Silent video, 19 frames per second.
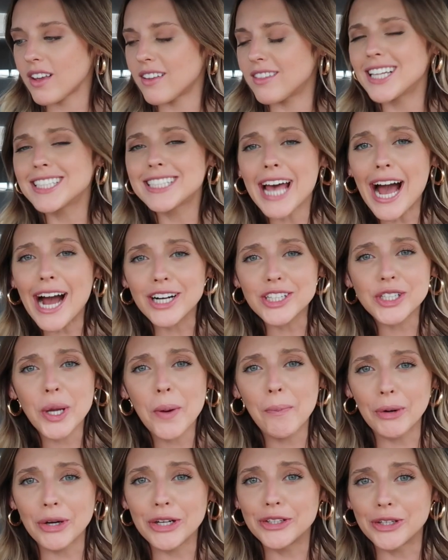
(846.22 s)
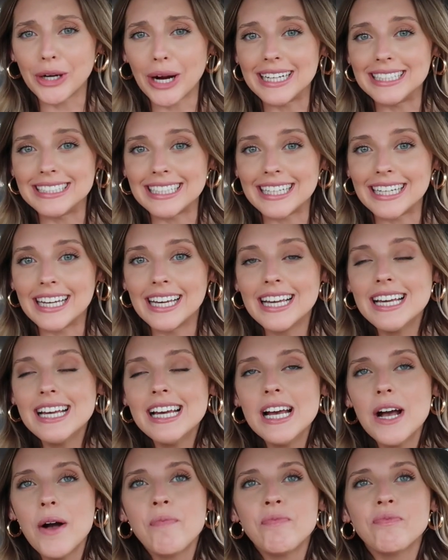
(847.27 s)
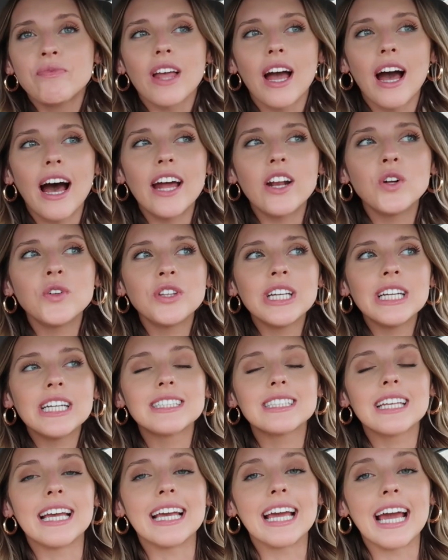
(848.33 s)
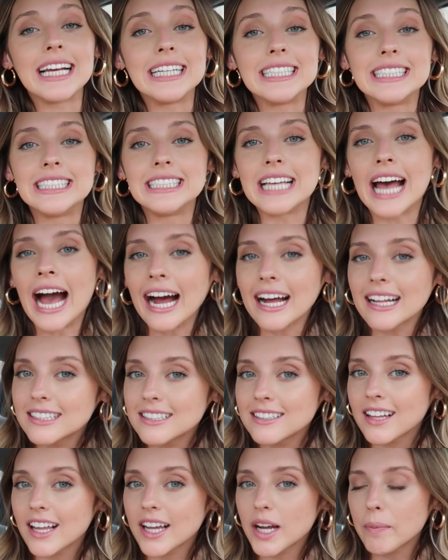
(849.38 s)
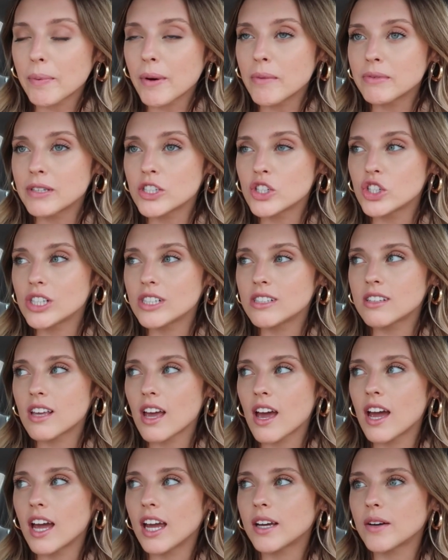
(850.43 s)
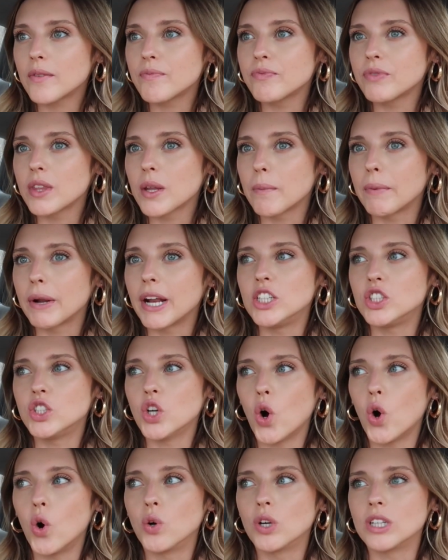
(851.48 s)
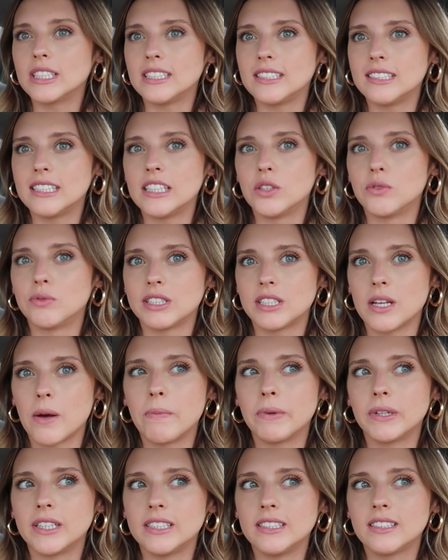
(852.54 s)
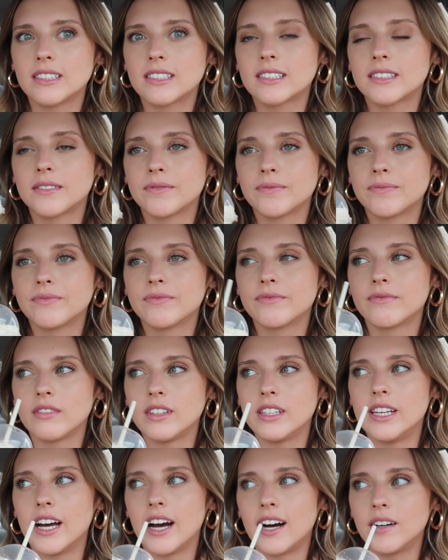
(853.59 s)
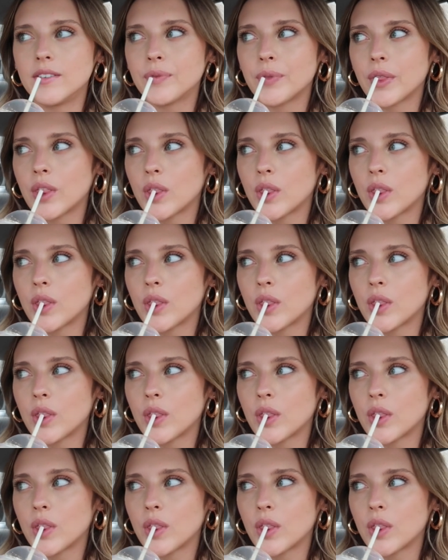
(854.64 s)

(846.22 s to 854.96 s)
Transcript: That's actually pretty crazy. I don't think it's like exactly like a pumpkin cheesecake, but I totally see the resemblance. Yeah.